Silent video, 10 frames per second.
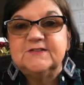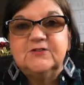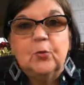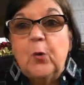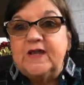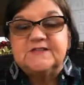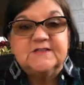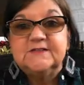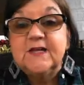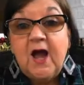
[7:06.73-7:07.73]
and they're
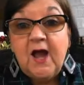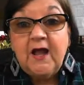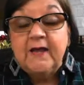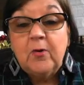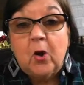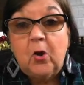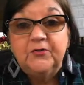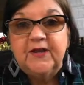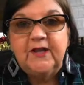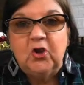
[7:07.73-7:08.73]
wasting time all day